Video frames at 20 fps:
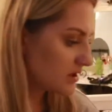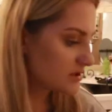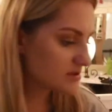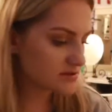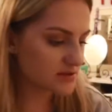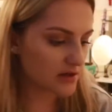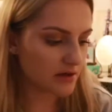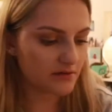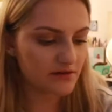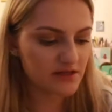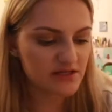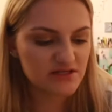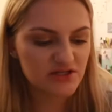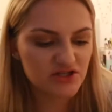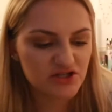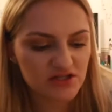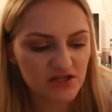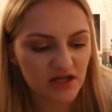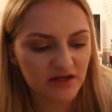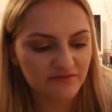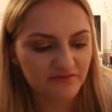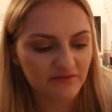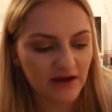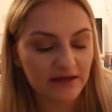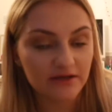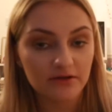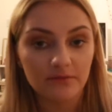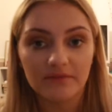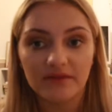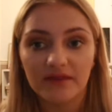So these are just kind of
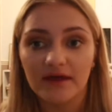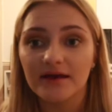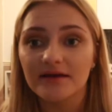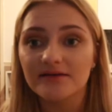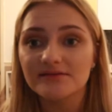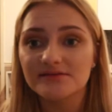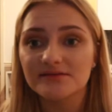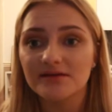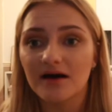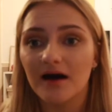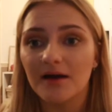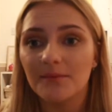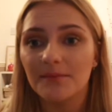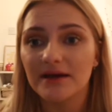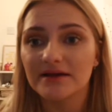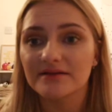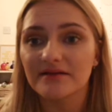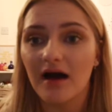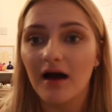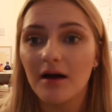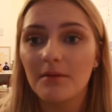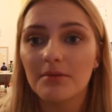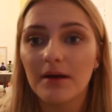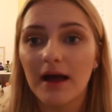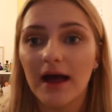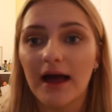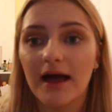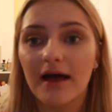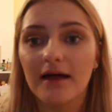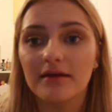random things that I picked up
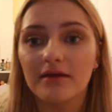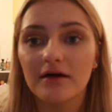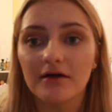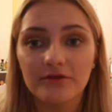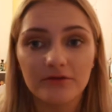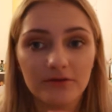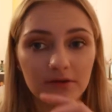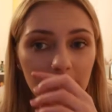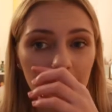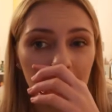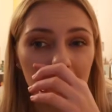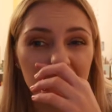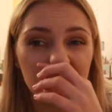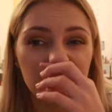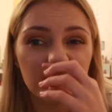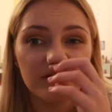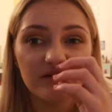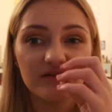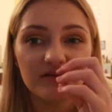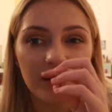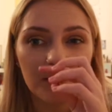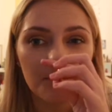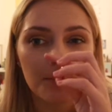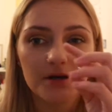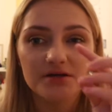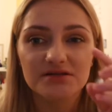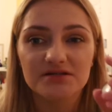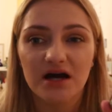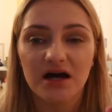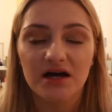and I thought they were cute, like
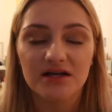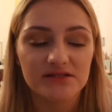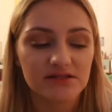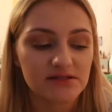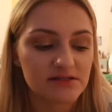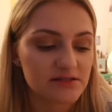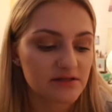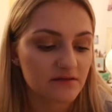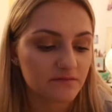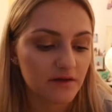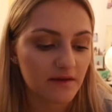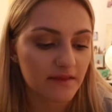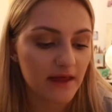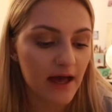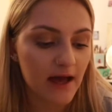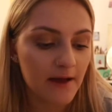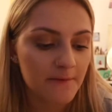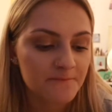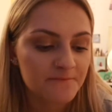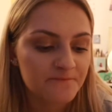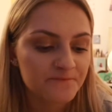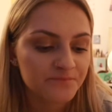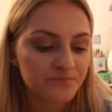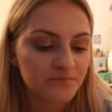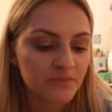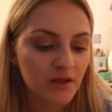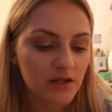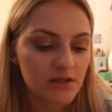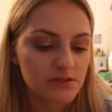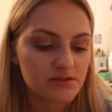postcards and stuff like that.
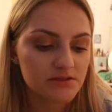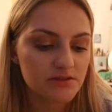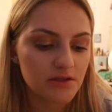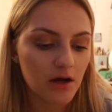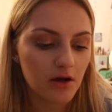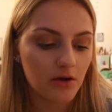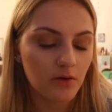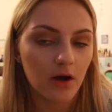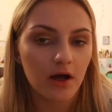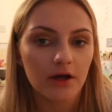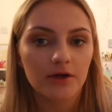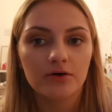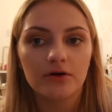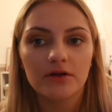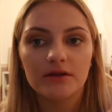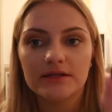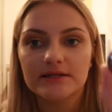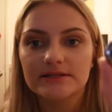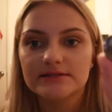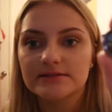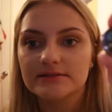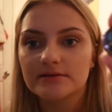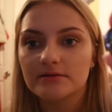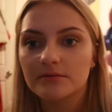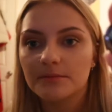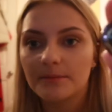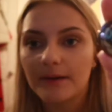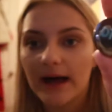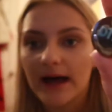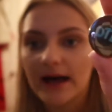So I got this
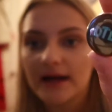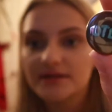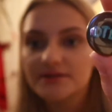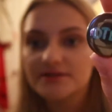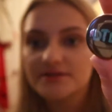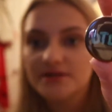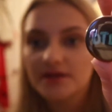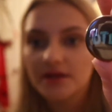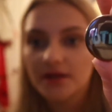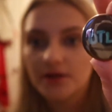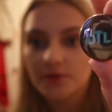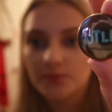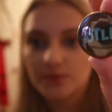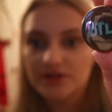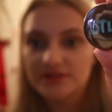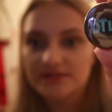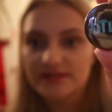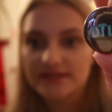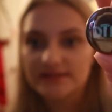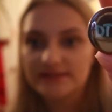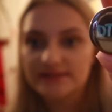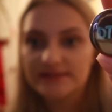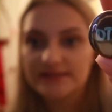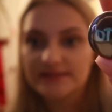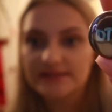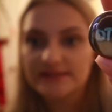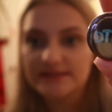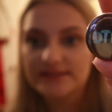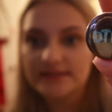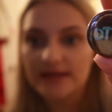little badge which says
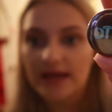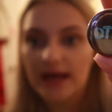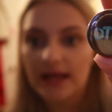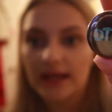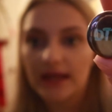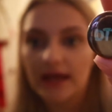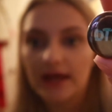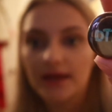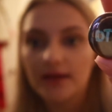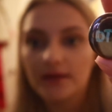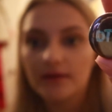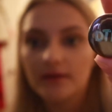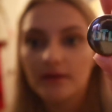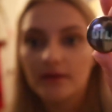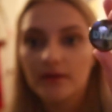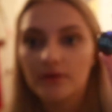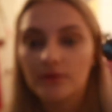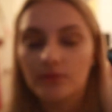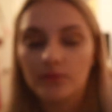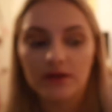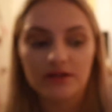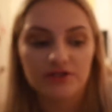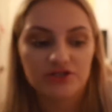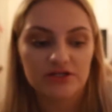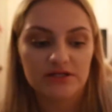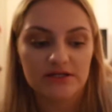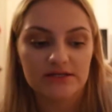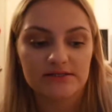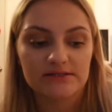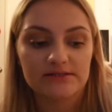D T L A,
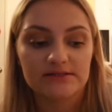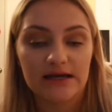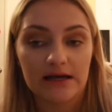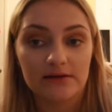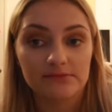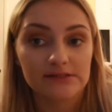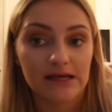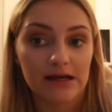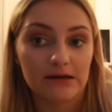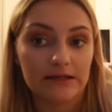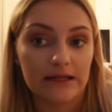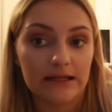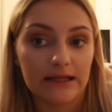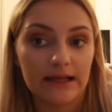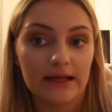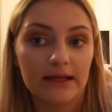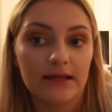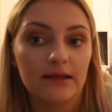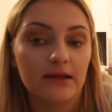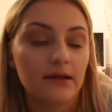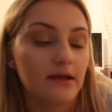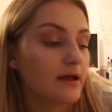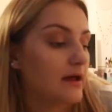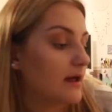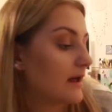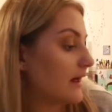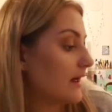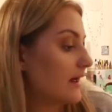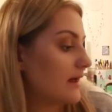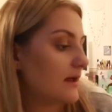which is downtown L A,
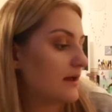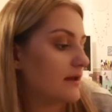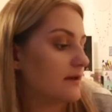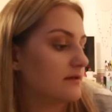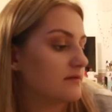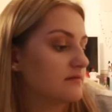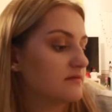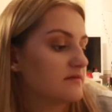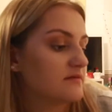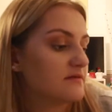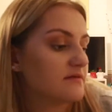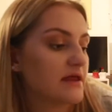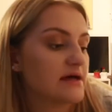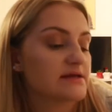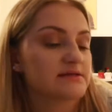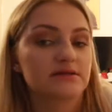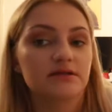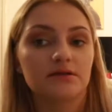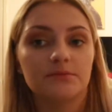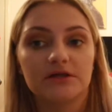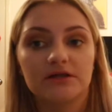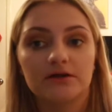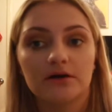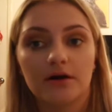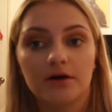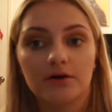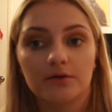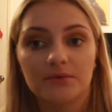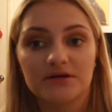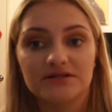and that's going to be
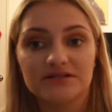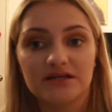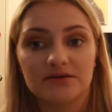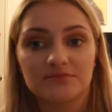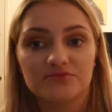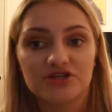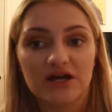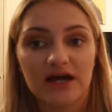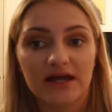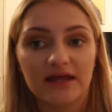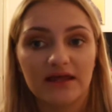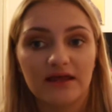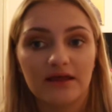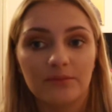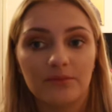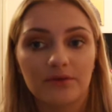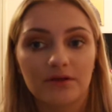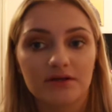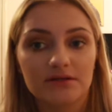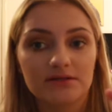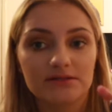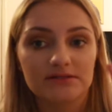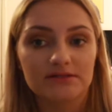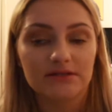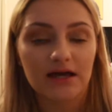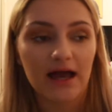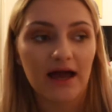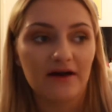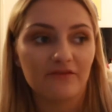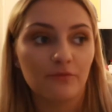going on my denim jacket because
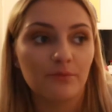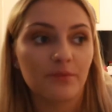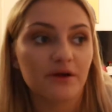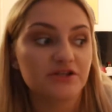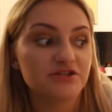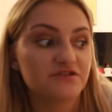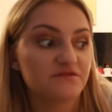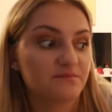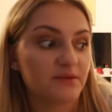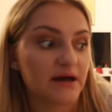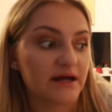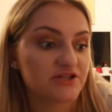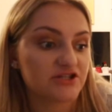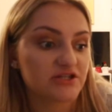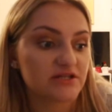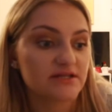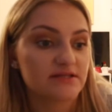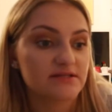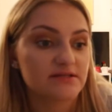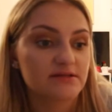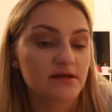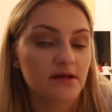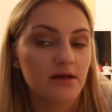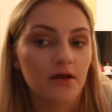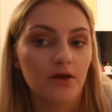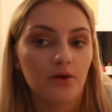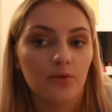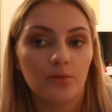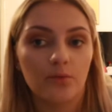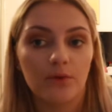I have a bunch of badges
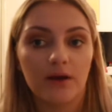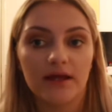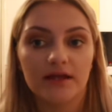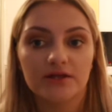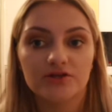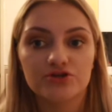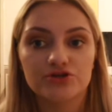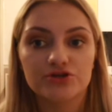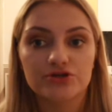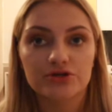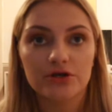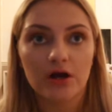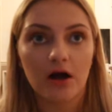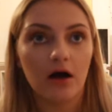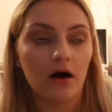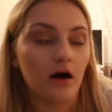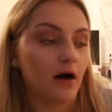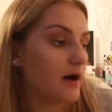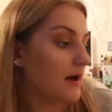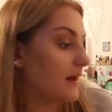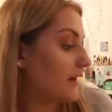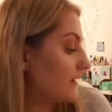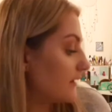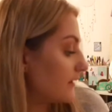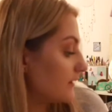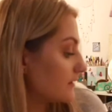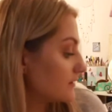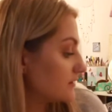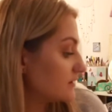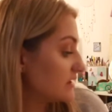which
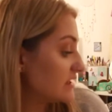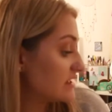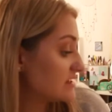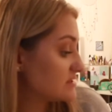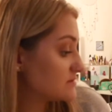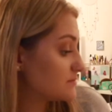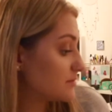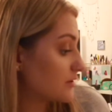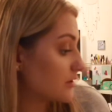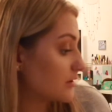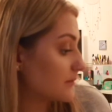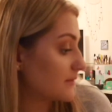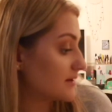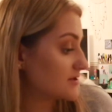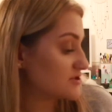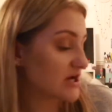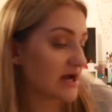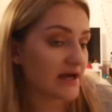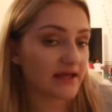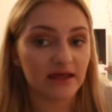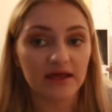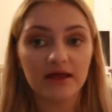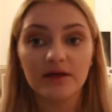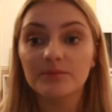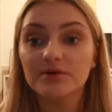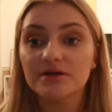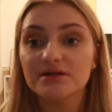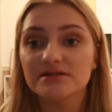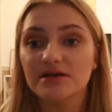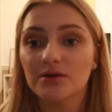I need to put on my
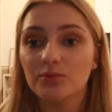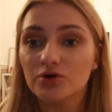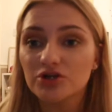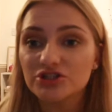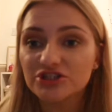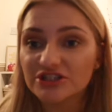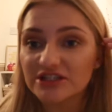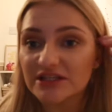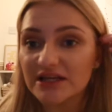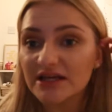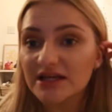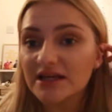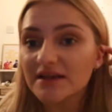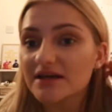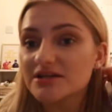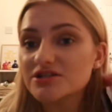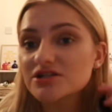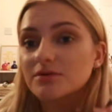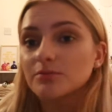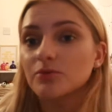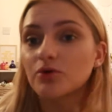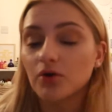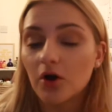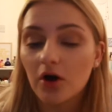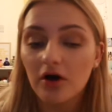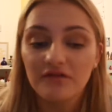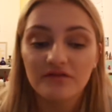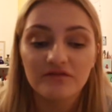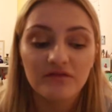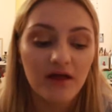jacket because I washed it and I took them all
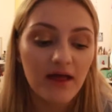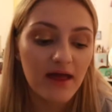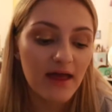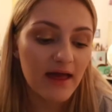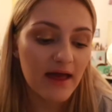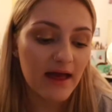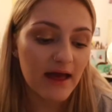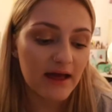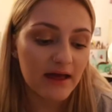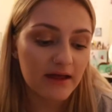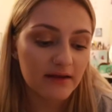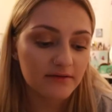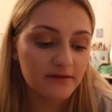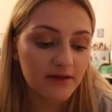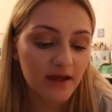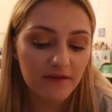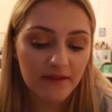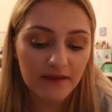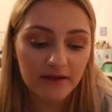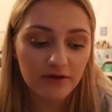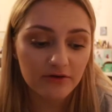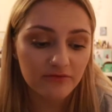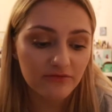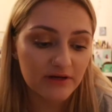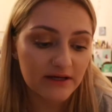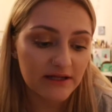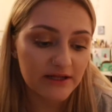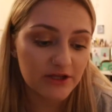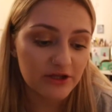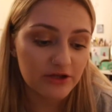off, and yeah, they look
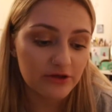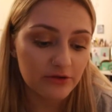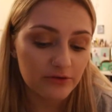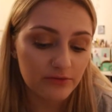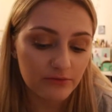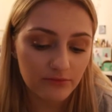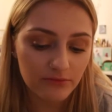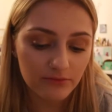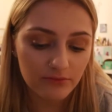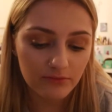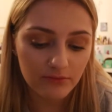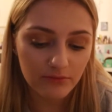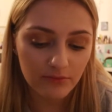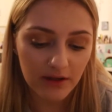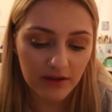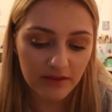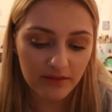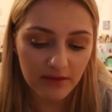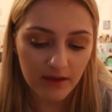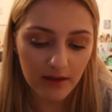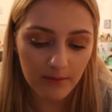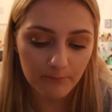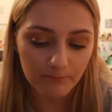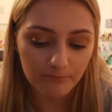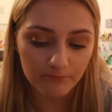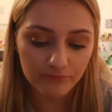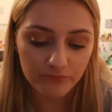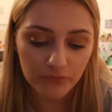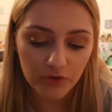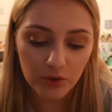really cute with
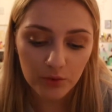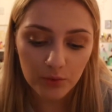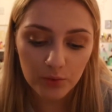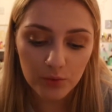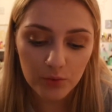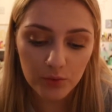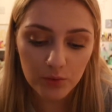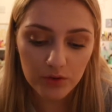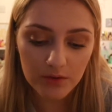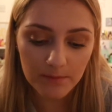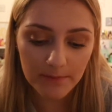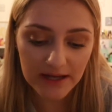um, all the